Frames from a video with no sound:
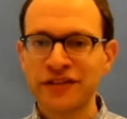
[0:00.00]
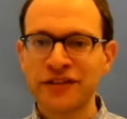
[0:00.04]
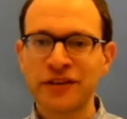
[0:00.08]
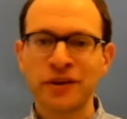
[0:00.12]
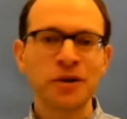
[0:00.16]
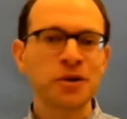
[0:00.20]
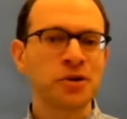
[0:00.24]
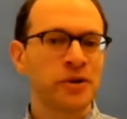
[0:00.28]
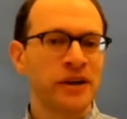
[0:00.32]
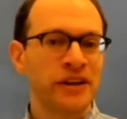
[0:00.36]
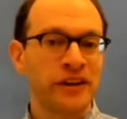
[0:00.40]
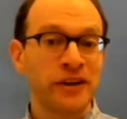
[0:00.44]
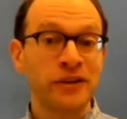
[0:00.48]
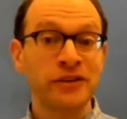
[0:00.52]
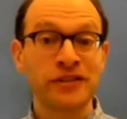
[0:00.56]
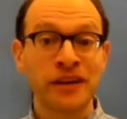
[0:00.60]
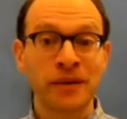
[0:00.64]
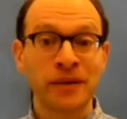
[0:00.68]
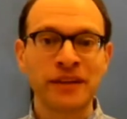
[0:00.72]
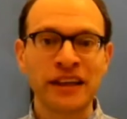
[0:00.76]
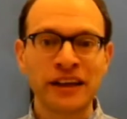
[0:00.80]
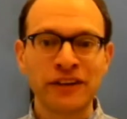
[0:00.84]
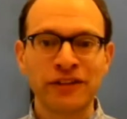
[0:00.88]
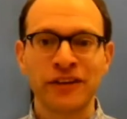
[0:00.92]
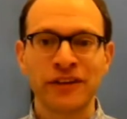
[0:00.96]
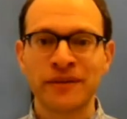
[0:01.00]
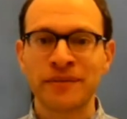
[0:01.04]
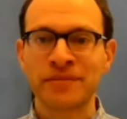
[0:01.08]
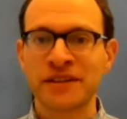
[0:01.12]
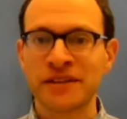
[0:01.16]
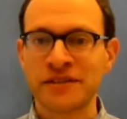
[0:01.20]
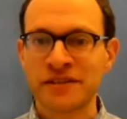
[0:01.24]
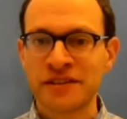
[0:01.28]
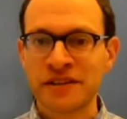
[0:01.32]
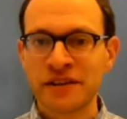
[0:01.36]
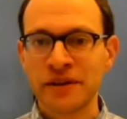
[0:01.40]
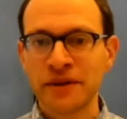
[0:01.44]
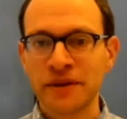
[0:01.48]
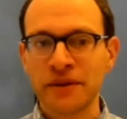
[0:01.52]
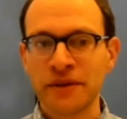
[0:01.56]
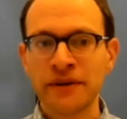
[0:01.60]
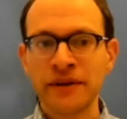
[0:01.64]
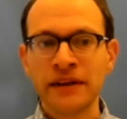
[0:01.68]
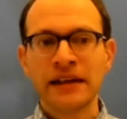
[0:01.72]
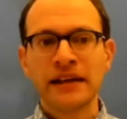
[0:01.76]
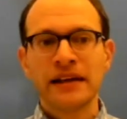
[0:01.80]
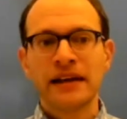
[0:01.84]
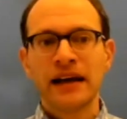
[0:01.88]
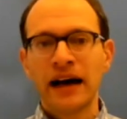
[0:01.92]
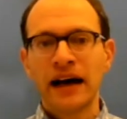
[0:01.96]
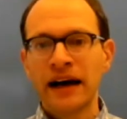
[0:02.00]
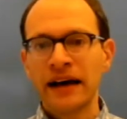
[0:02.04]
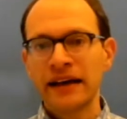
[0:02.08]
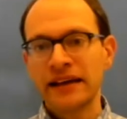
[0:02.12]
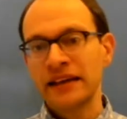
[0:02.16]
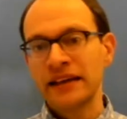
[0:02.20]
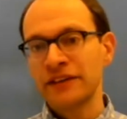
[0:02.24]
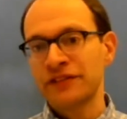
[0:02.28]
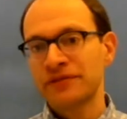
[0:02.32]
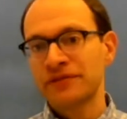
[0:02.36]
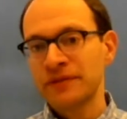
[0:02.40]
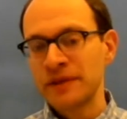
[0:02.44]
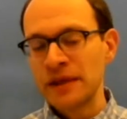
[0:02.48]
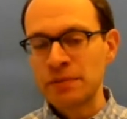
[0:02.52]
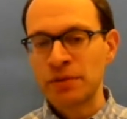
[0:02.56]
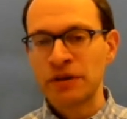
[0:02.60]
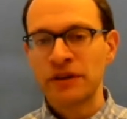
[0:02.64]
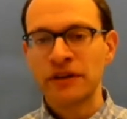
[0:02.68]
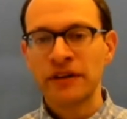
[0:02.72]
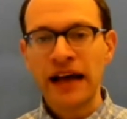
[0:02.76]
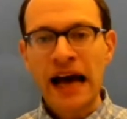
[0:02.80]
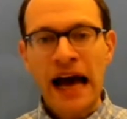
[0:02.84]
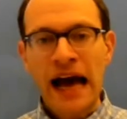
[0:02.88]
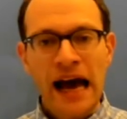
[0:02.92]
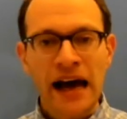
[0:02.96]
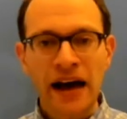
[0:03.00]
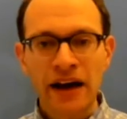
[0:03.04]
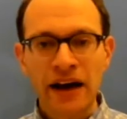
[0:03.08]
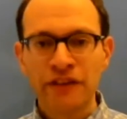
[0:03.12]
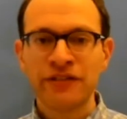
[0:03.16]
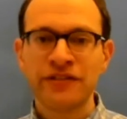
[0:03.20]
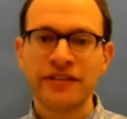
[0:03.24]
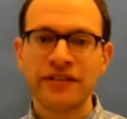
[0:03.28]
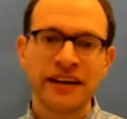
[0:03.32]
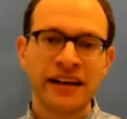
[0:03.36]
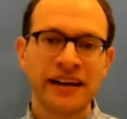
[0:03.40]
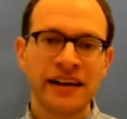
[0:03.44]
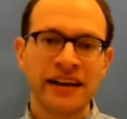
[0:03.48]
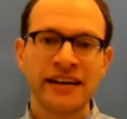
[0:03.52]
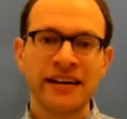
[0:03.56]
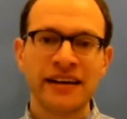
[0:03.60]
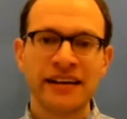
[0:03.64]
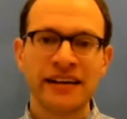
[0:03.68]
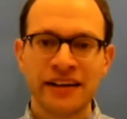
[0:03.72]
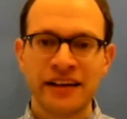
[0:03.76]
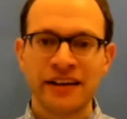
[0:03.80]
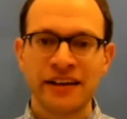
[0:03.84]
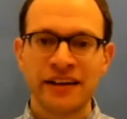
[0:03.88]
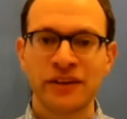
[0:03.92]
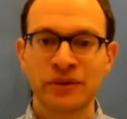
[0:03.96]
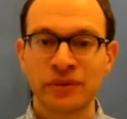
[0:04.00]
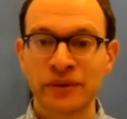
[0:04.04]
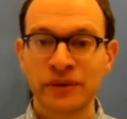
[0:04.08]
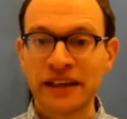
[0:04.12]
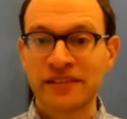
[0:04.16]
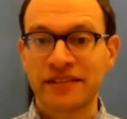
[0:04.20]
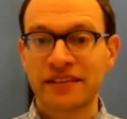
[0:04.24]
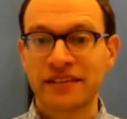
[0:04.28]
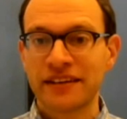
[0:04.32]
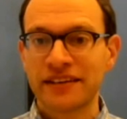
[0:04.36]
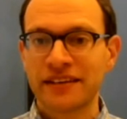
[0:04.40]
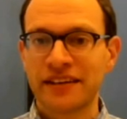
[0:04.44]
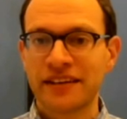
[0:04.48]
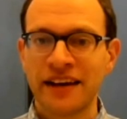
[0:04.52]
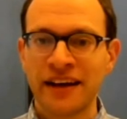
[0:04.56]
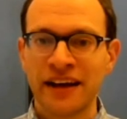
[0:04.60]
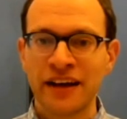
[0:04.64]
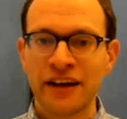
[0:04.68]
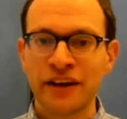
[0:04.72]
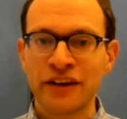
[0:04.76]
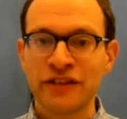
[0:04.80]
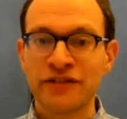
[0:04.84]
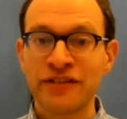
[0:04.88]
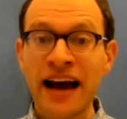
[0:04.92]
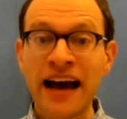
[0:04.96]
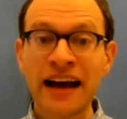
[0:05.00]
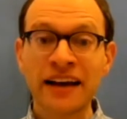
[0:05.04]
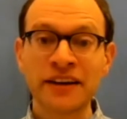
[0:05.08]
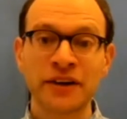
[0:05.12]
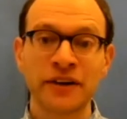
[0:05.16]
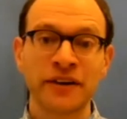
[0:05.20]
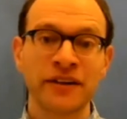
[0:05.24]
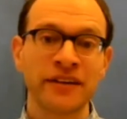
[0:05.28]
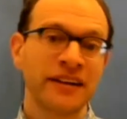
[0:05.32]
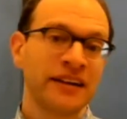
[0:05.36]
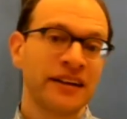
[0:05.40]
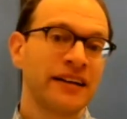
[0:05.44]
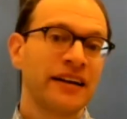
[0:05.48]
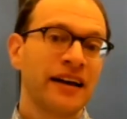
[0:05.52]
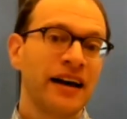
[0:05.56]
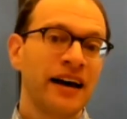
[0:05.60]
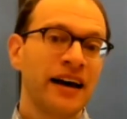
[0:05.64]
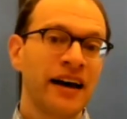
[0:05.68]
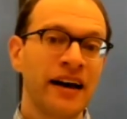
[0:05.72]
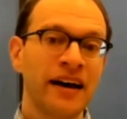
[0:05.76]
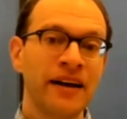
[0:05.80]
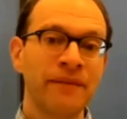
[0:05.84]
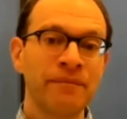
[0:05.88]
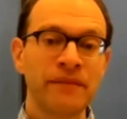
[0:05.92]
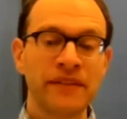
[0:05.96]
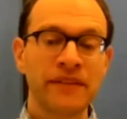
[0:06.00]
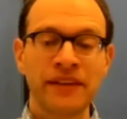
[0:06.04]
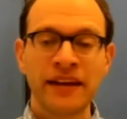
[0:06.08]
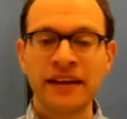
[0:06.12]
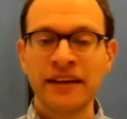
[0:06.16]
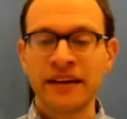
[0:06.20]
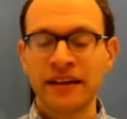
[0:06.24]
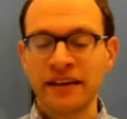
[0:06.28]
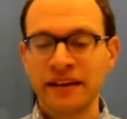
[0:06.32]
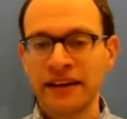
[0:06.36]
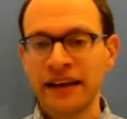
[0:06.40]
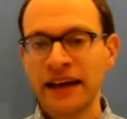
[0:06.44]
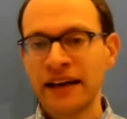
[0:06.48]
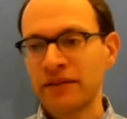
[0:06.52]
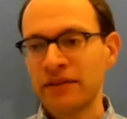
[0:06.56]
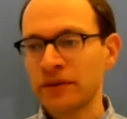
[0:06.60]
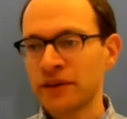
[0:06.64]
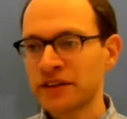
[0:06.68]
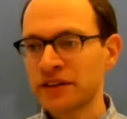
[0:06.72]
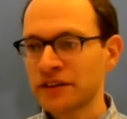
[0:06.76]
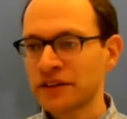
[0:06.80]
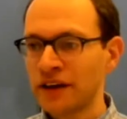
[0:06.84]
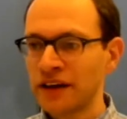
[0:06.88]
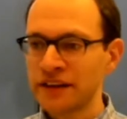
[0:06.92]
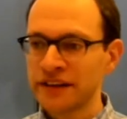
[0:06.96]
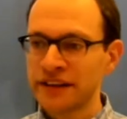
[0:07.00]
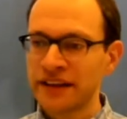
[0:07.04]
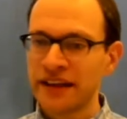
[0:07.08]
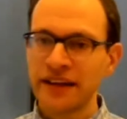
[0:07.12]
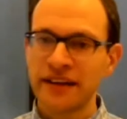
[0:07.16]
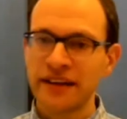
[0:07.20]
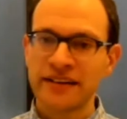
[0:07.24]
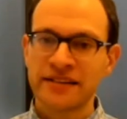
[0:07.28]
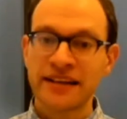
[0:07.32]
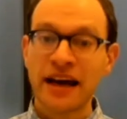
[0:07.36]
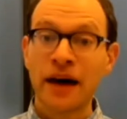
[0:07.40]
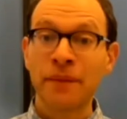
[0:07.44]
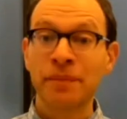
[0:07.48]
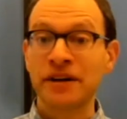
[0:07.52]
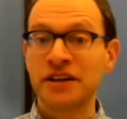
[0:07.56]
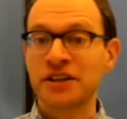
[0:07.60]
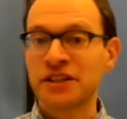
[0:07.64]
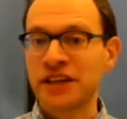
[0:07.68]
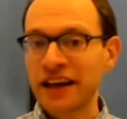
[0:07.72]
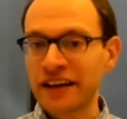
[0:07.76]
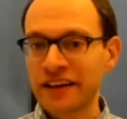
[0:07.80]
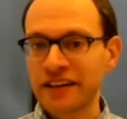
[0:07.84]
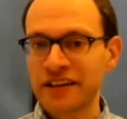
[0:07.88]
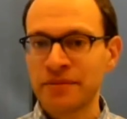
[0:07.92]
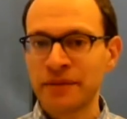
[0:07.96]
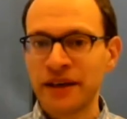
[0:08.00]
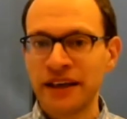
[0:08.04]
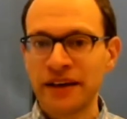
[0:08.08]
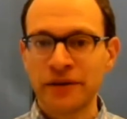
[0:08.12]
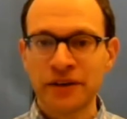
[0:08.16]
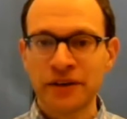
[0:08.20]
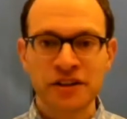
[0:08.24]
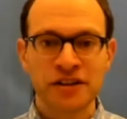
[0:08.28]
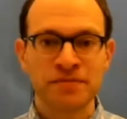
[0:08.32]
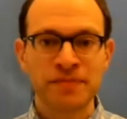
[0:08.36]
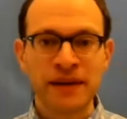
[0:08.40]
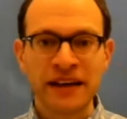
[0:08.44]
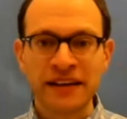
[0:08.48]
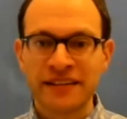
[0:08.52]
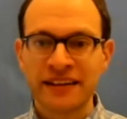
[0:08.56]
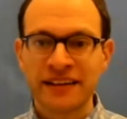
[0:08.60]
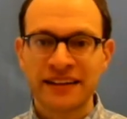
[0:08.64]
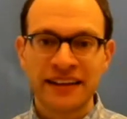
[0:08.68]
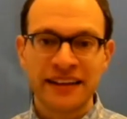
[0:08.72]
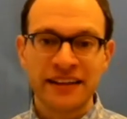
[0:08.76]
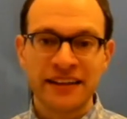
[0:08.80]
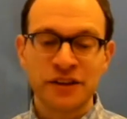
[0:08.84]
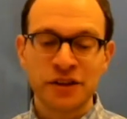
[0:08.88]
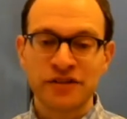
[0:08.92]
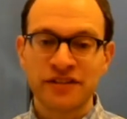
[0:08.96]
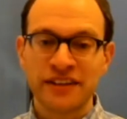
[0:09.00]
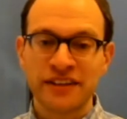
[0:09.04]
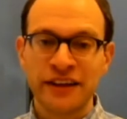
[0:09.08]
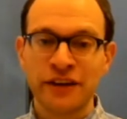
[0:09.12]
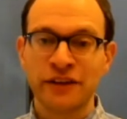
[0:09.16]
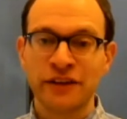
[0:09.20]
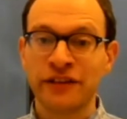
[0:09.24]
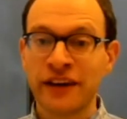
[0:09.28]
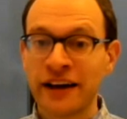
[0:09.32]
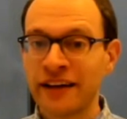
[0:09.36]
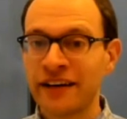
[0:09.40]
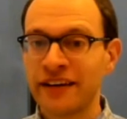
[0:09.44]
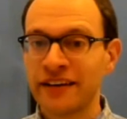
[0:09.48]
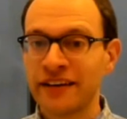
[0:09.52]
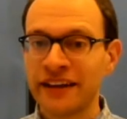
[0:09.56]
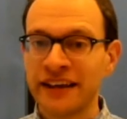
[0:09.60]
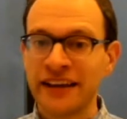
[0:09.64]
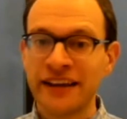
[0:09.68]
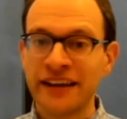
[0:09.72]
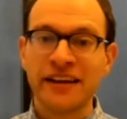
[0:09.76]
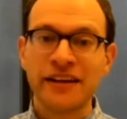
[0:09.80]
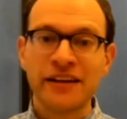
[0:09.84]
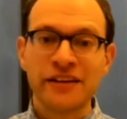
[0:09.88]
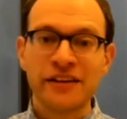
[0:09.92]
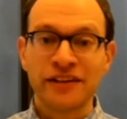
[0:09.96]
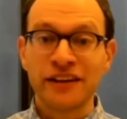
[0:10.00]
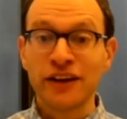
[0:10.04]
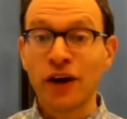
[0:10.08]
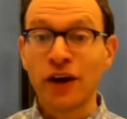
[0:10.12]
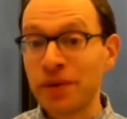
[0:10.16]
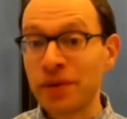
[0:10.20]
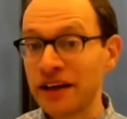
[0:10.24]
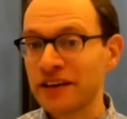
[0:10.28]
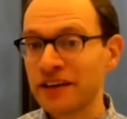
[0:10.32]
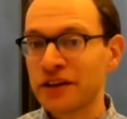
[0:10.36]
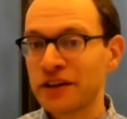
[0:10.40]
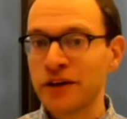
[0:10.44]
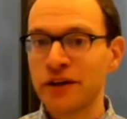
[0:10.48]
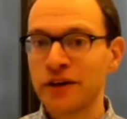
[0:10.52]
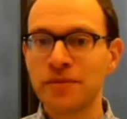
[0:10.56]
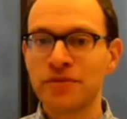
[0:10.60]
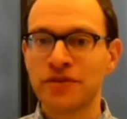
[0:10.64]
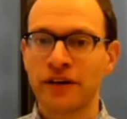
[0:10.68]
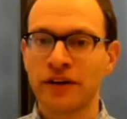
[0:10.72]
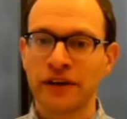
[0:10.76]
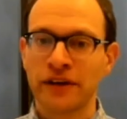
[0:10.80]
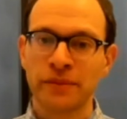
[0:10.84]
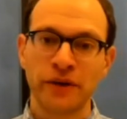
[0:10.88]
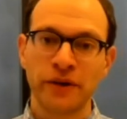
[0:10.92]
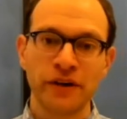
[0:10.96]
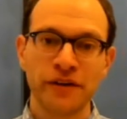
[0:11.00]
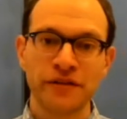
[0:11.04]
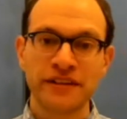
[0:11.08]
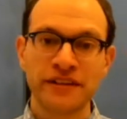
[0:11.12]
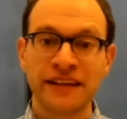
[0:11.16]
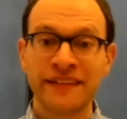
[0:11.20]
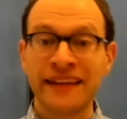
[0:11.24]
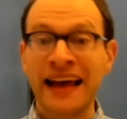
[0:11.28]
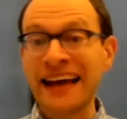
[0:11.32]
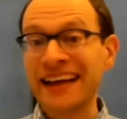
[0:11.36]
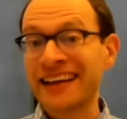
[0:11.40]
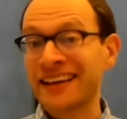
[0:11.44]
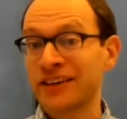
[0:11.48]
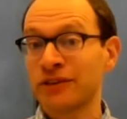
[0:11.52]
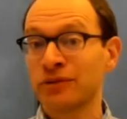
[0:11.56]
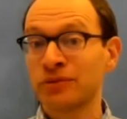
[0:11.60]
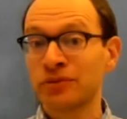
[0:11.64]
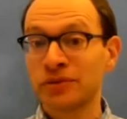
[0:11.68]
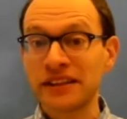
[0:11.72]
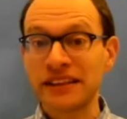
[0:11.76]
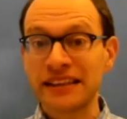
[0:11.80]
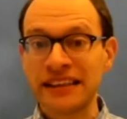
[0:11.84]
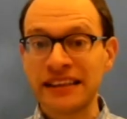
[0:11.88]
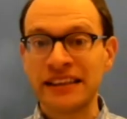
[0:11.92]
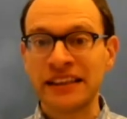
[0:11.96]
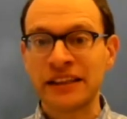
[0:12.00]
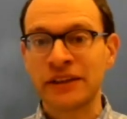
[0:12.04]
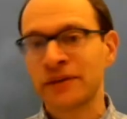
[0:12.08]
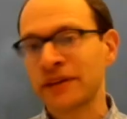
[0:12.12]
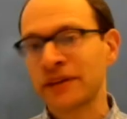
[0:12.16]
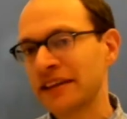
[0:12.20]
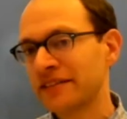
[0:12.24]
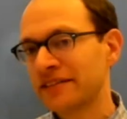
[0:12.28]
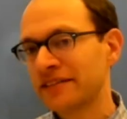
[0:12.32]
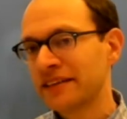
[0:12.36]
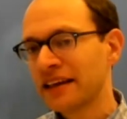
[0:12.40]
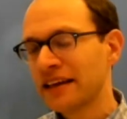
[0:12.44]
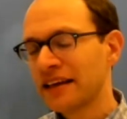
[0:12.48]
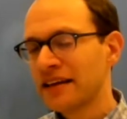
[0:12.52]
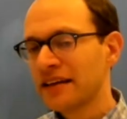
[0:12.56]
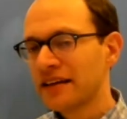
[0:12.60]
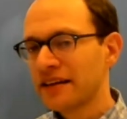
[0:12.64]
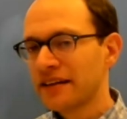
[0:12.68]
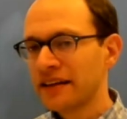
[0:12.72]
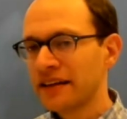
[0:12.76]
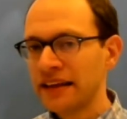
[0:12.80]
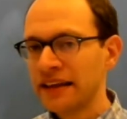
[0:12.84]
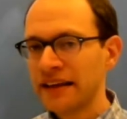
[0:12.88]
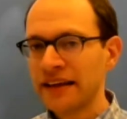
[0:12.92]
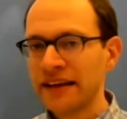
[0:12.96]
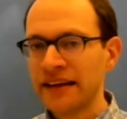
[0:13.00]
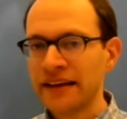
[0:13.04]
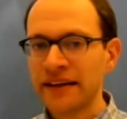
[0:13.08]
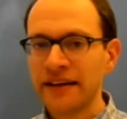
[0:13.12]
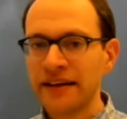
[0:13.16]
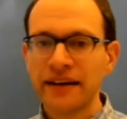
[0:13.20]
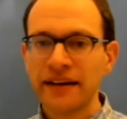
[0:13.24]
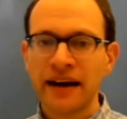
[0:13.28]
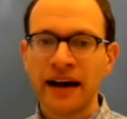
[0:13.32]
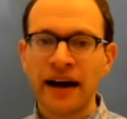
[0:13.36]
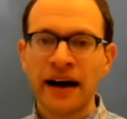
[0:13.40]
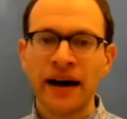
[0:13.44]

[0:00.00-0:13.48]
surgery. There's something for them to do if people have a risk factor. They can get what's called a salpingectomy, which is basically just the fallopian tubes are removed, and that can really decrease the